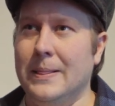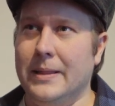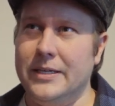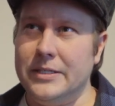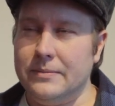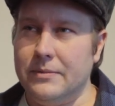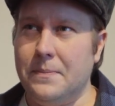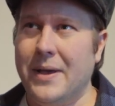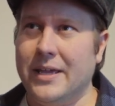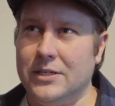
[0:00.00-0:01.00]
The
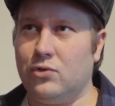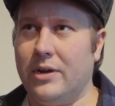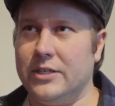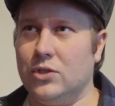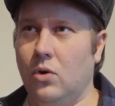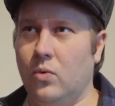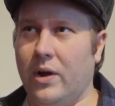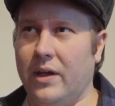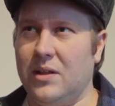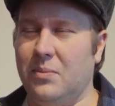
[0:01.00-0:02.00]
backing track is all
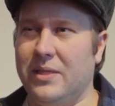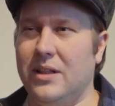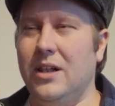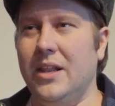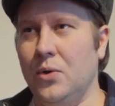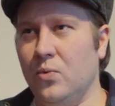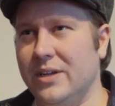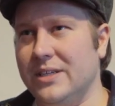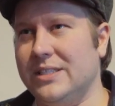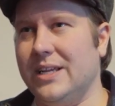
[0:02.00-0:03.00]
right, but the
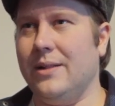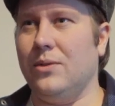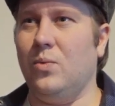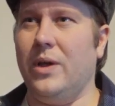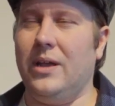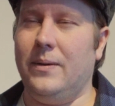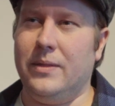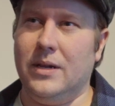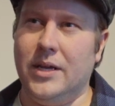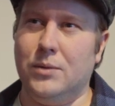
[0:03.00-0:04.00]
lyrics and the way
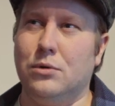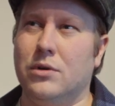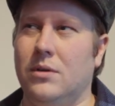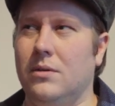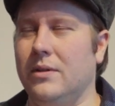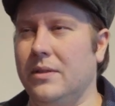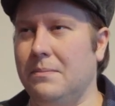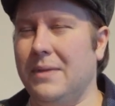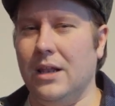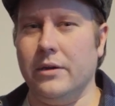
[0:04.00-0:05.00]
the lead vocal and
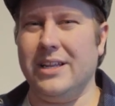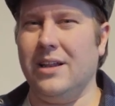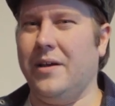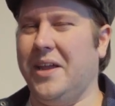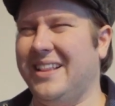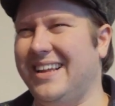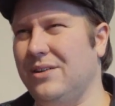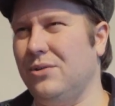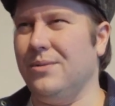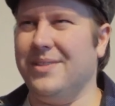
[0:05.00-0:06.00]
melody line,
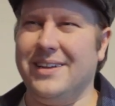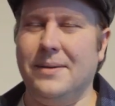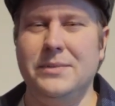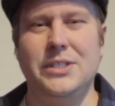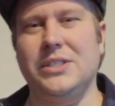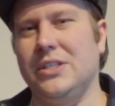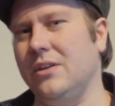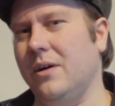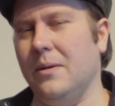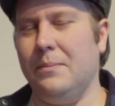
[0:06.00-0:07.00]
that whole thing, I'm just
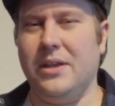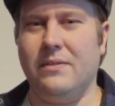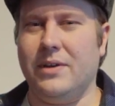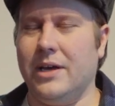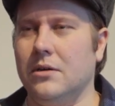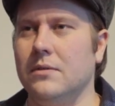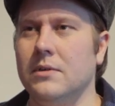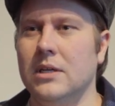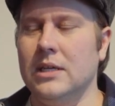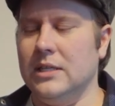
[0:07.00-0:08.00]
not a big fan of.
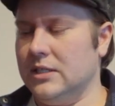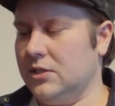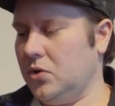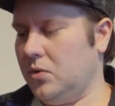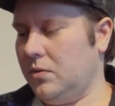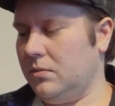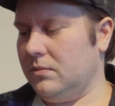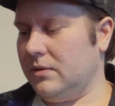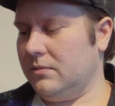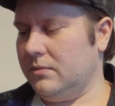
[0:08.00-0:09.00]
So,
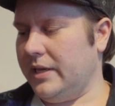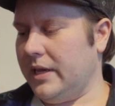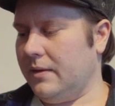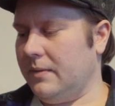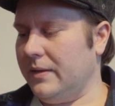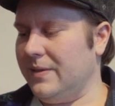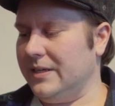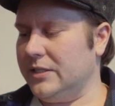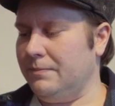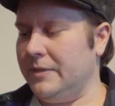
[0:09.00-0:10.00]
yeah, I
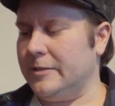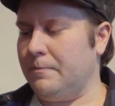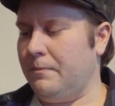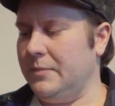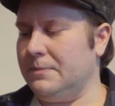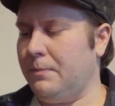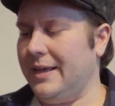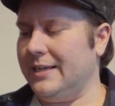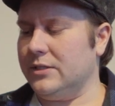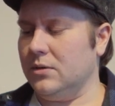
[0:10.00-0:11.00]
think it's
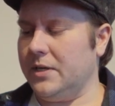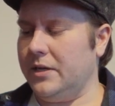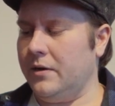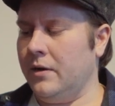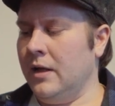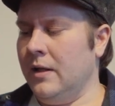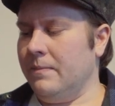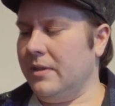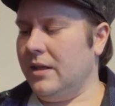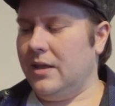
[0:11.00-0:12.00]
misplaced over here.
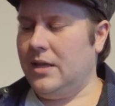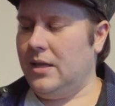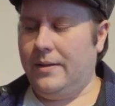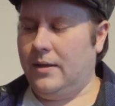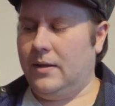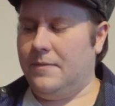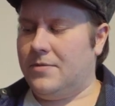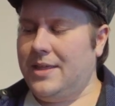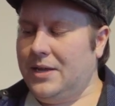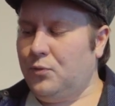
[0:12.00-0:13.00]
If
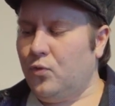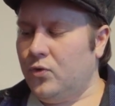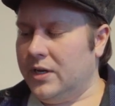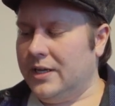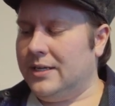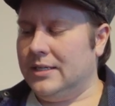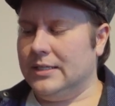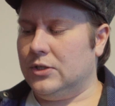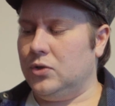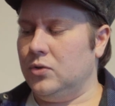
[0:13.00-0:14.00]
they really
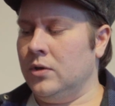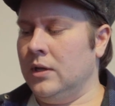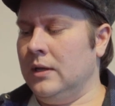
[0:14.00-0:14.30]
needed to